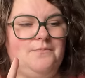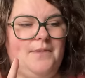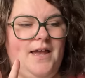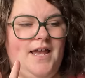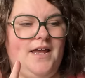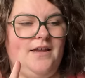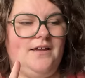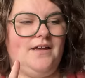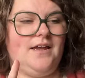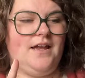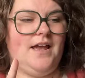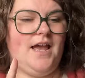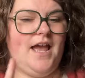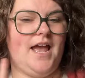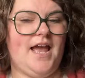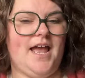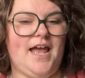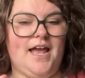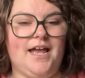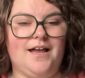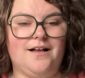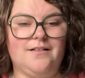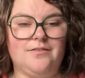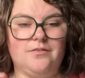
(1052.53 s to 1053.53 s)
make
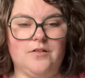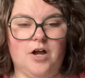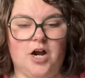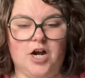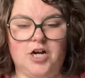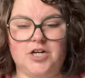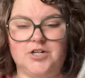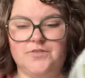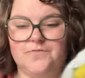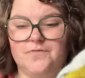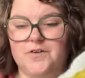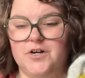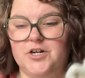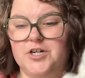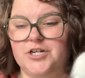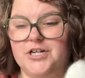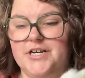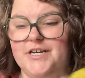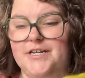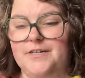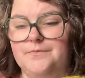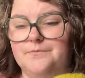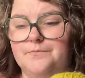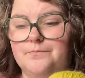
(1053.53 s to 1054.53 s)
a large
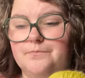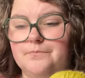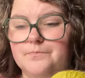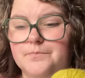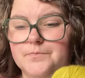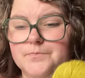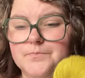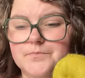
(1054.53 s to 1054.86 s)
version